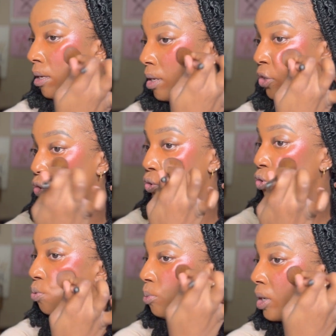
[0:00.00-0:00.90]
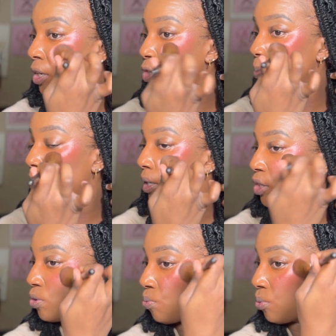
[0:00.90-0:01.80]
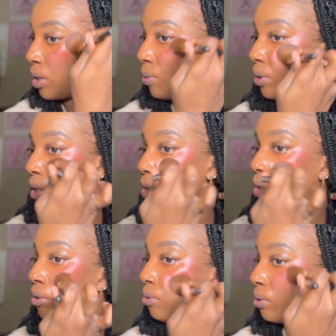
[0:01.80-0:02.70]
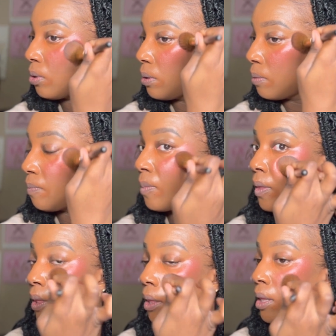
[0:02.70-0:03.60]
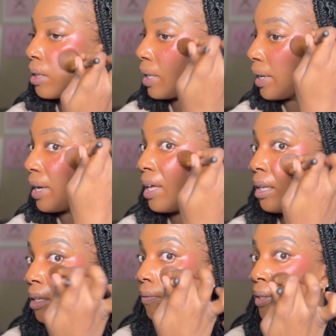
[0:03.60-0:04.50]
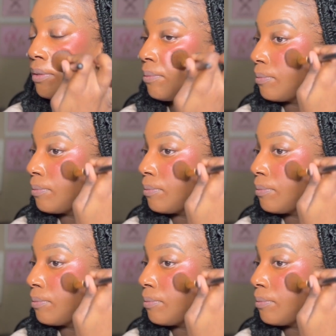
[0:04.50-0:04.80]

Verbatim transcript: it's too much, but it's really, really cute. Like, I love it.